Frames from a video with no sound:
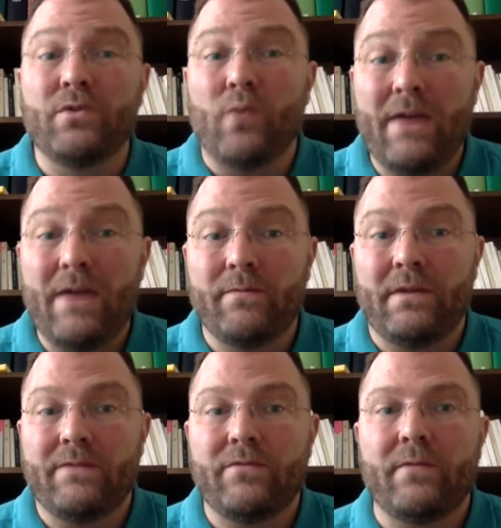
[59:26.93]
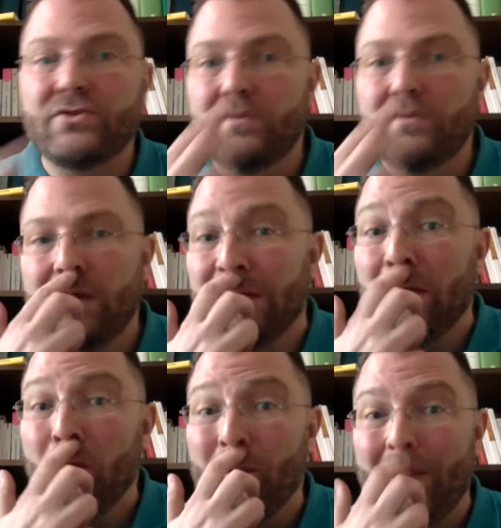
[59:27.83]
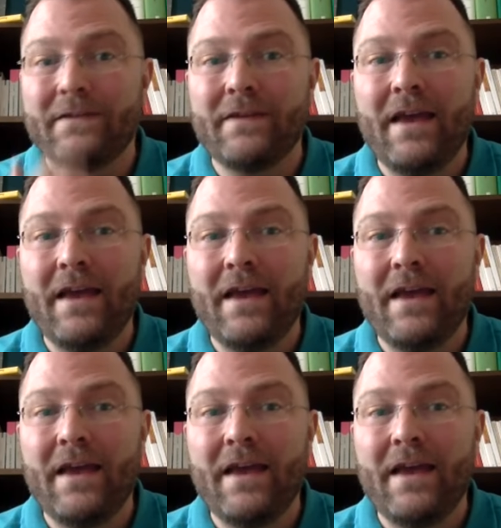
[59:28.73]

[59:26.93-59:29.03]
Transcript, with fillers: away from the information because otherwise,